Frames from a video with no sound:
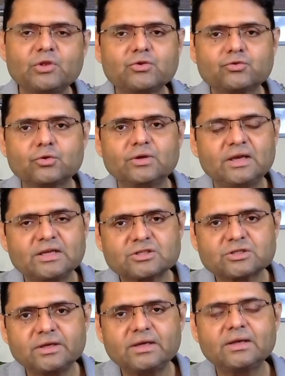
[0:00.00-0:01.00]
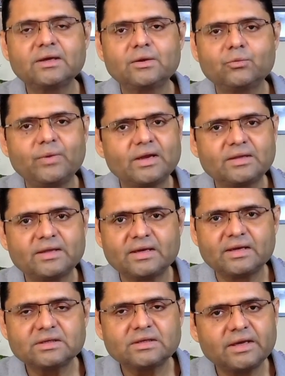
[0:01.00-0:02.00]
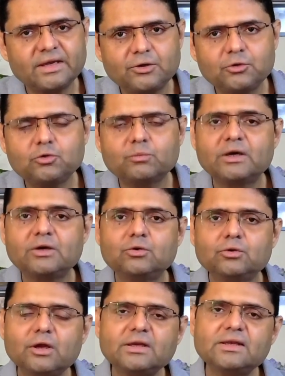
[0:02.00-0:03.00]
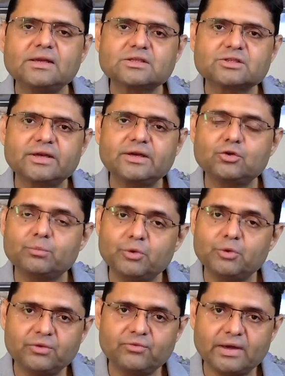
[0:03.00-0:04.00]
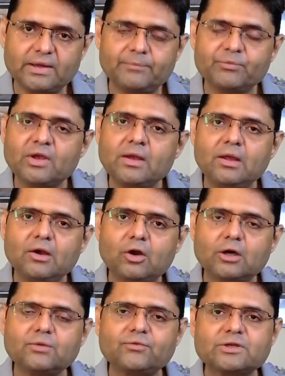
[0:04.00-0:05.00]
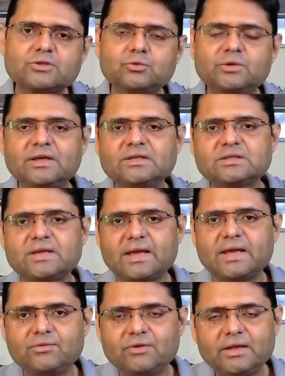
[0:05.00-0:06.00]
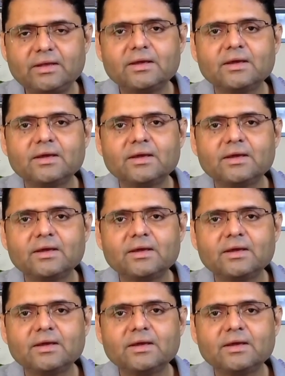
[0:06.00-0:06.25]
So illustrate where there is a need to, but do not illustrate to beautify. A lot of your students naively